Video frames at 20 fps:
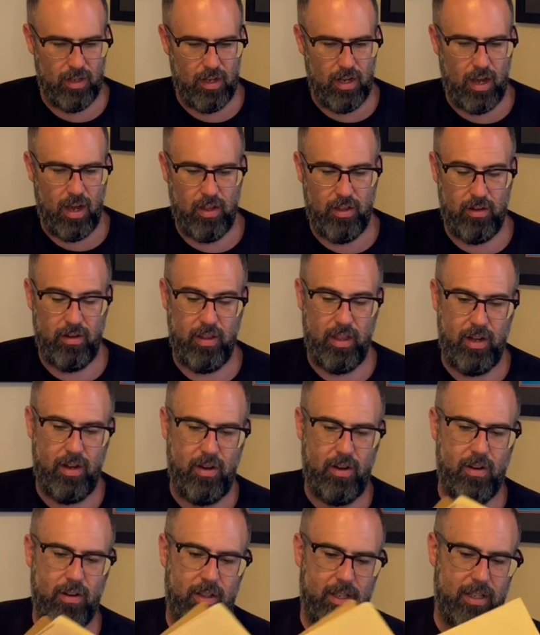other than
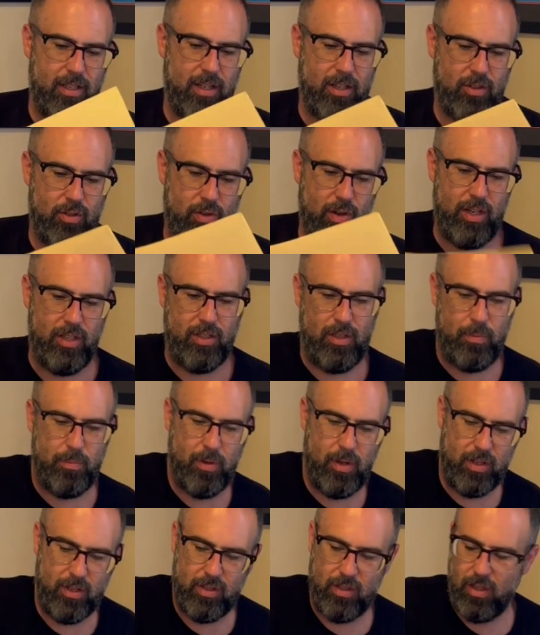early Dick Tracy
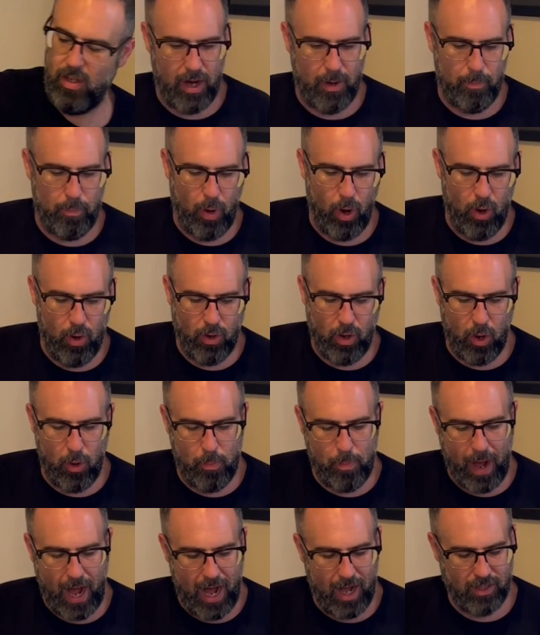books. Pogo
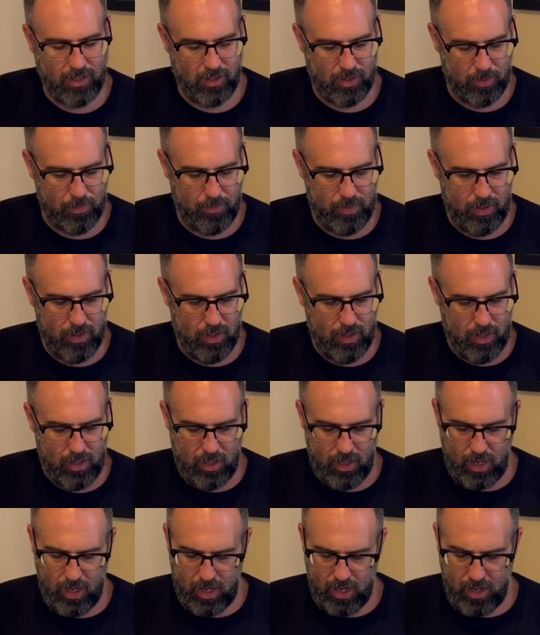Possum.
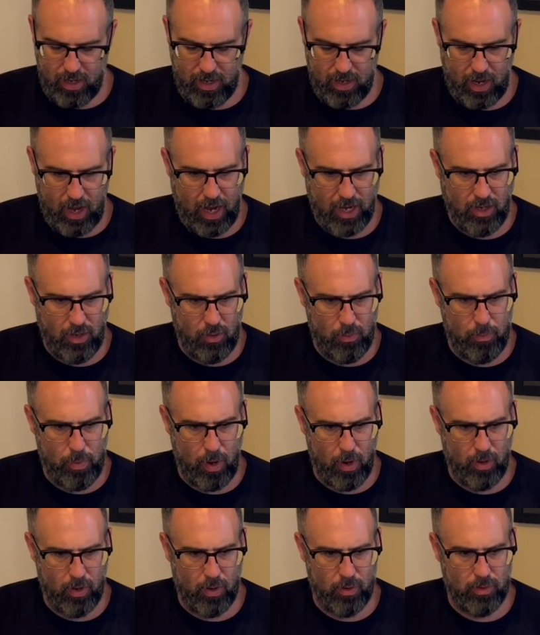I know
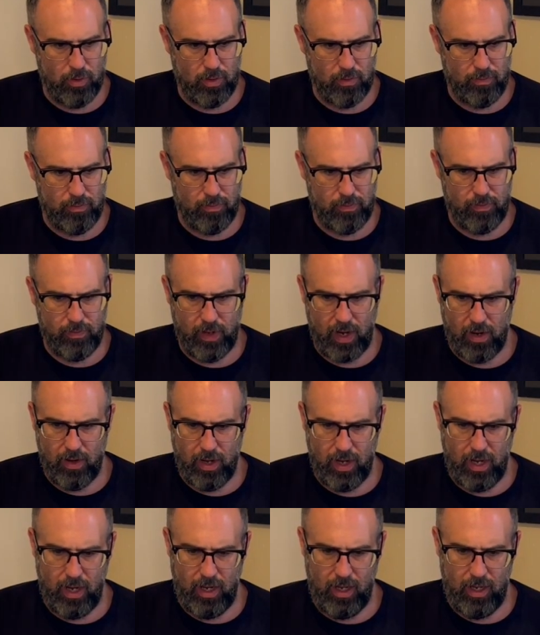Pogo is a
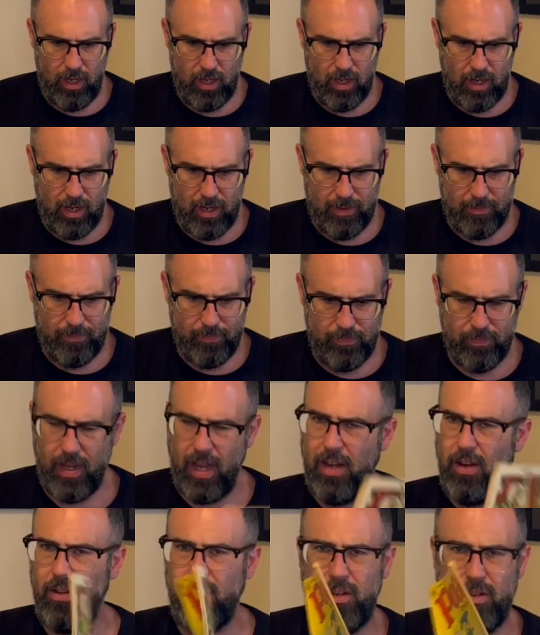very...
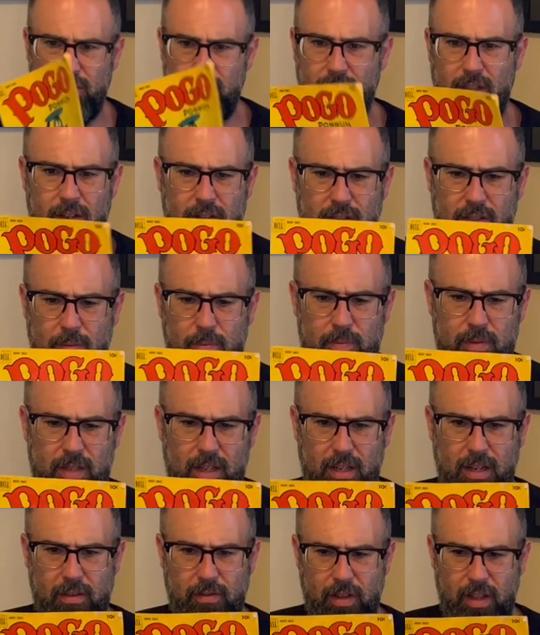I know there's some
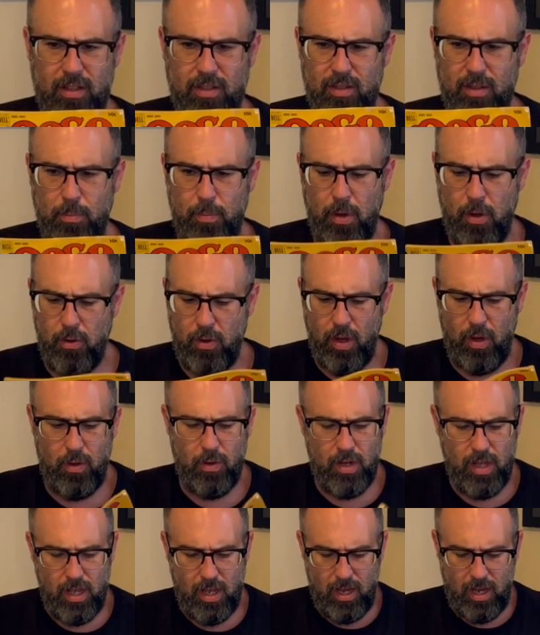significance to Pogo,
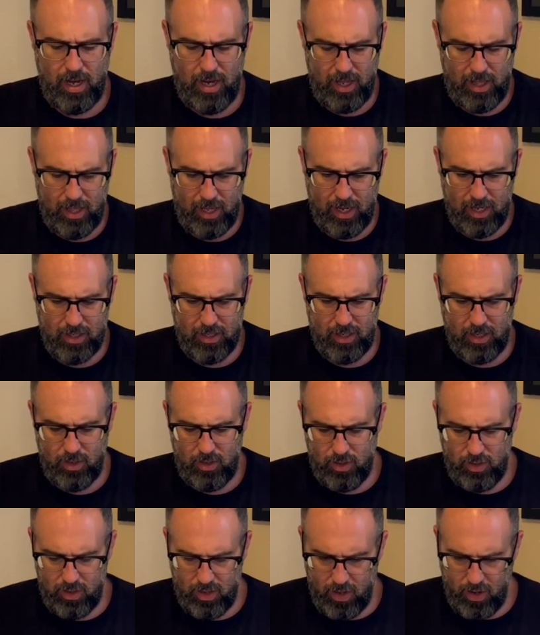and I think it's
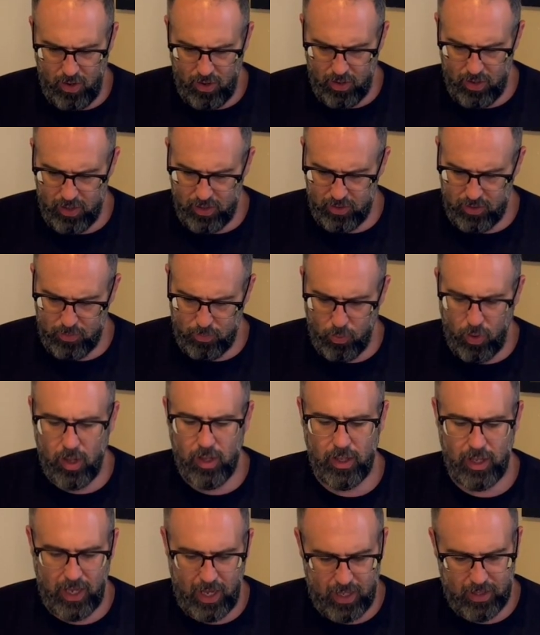in the artist
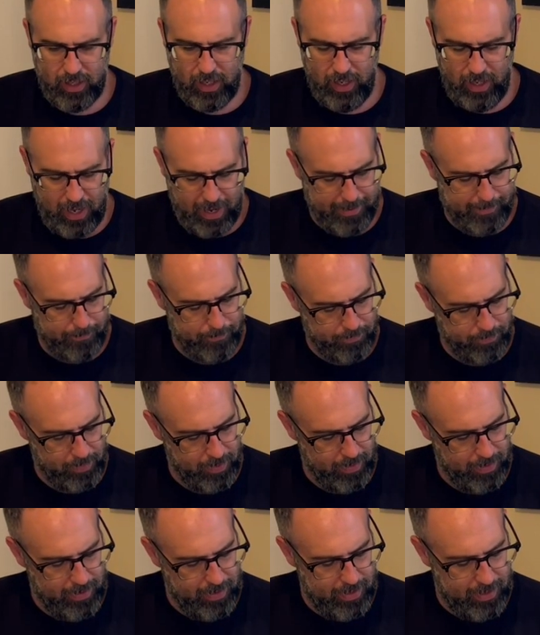Walt Kelly. Yeah,
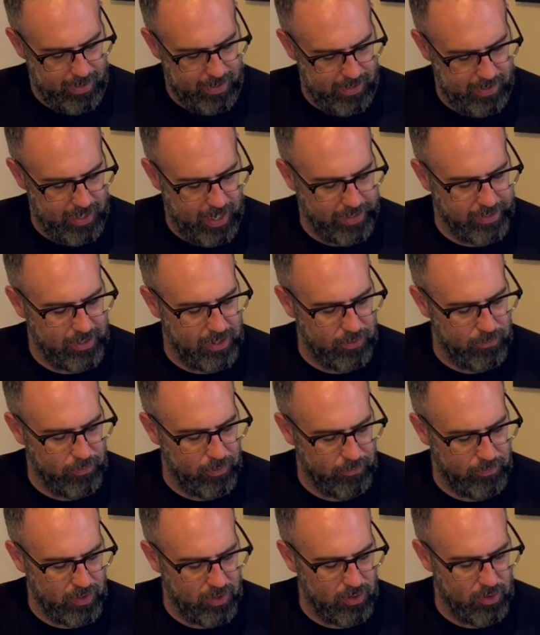
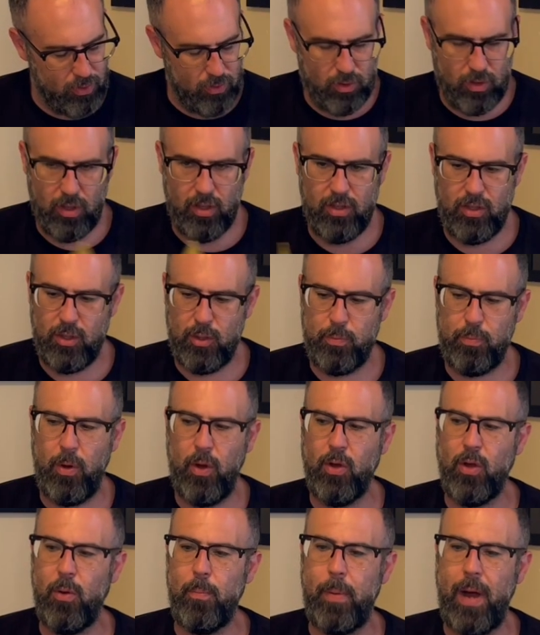1952. So this is
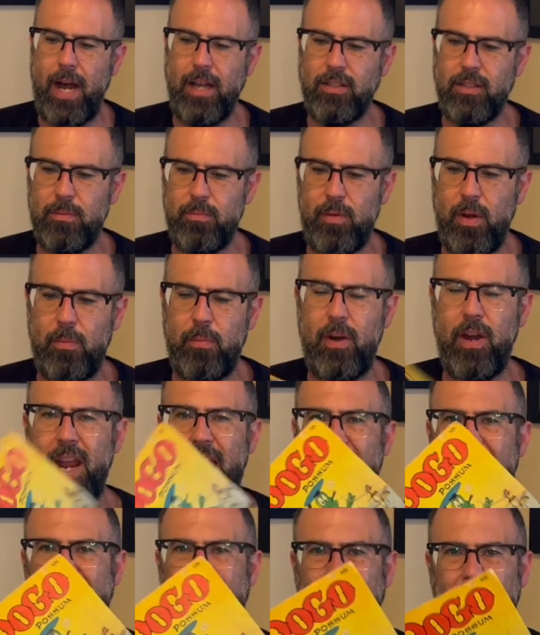Pogo Possum number
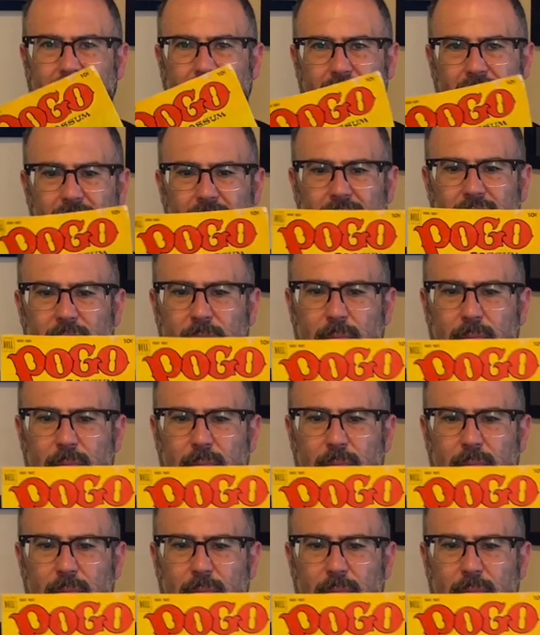8 from